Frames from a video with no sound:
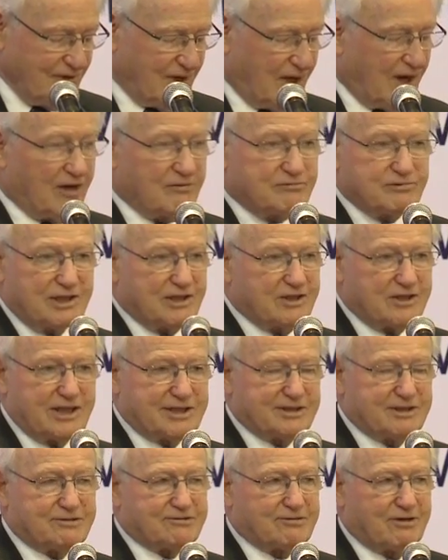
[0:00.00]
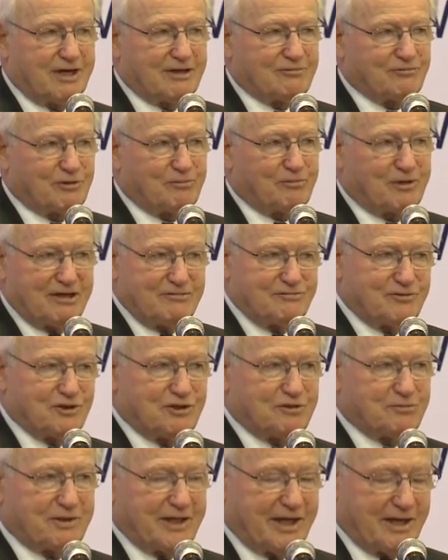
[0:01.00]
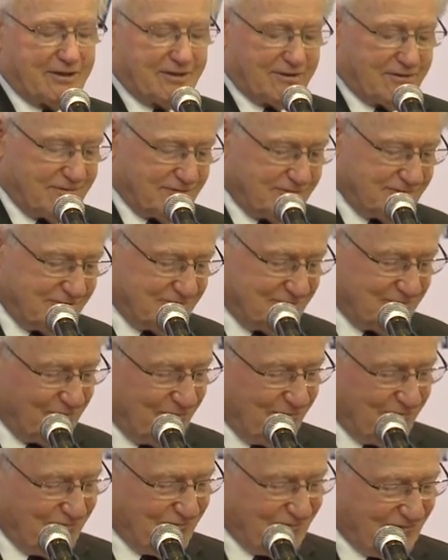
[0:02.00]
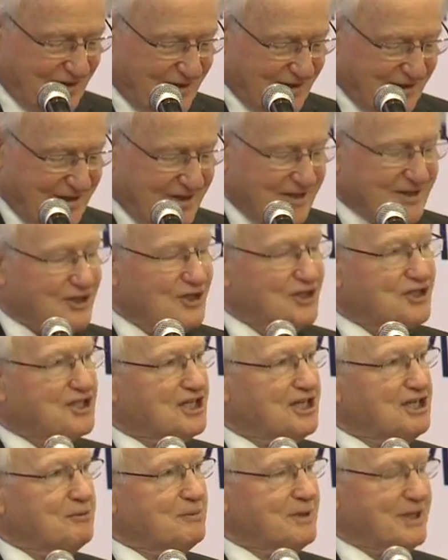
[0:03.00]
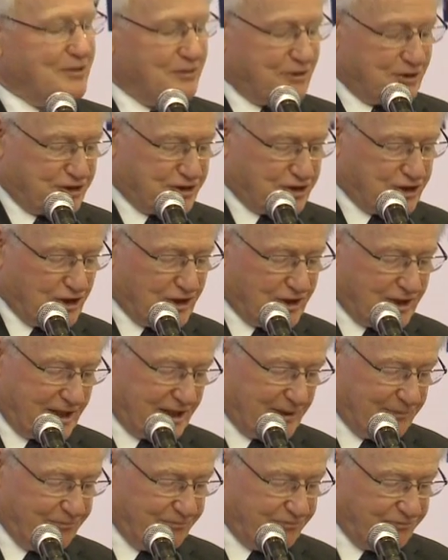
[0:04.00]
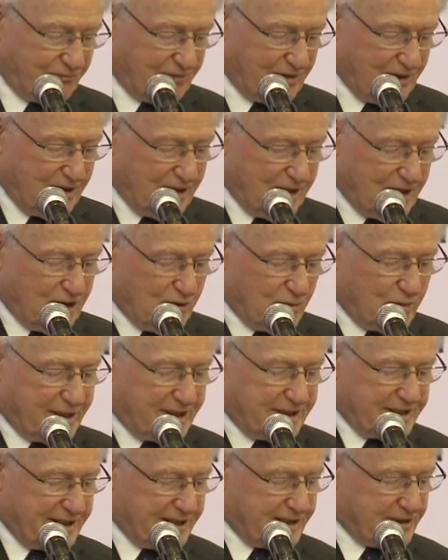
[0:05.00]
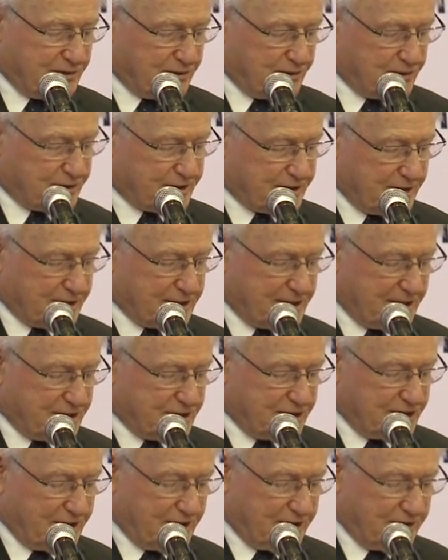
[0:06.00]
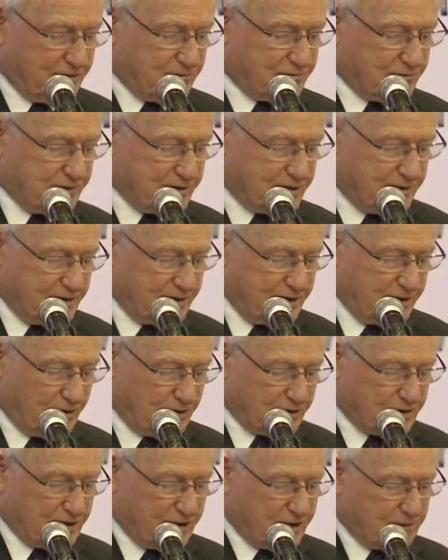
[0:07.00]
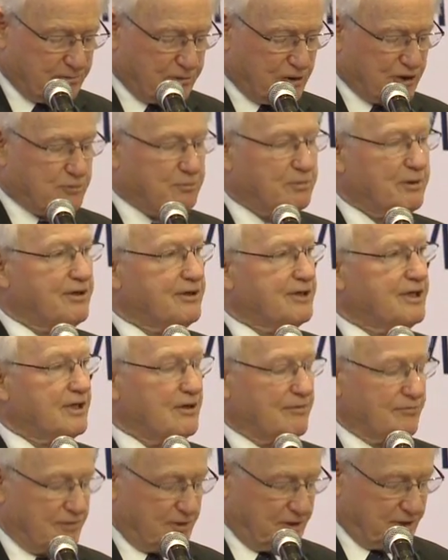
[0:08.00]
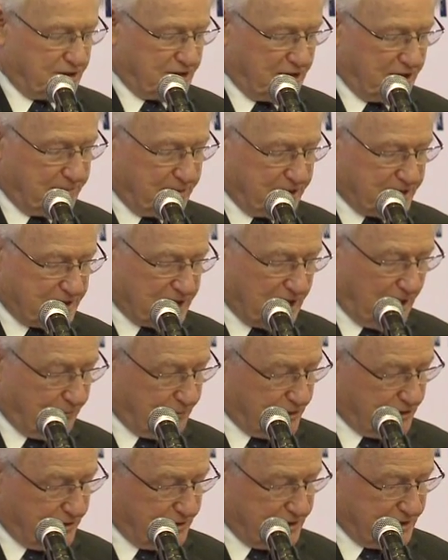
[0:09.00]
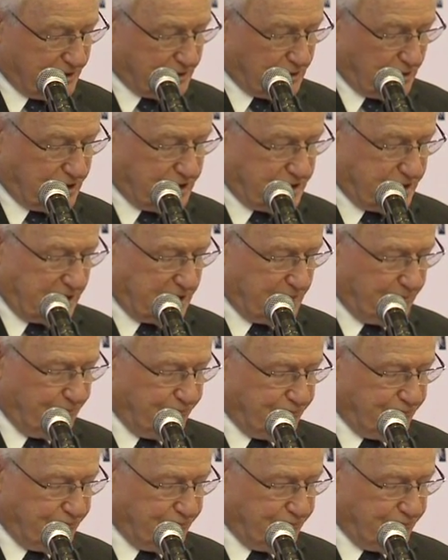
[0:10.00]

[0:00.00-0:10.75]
I wouldn't like to try it with my voice without it. Continuing this journey, we are here to discuss our shared interests in the ongoing prosperity of the GMS countries, as I said.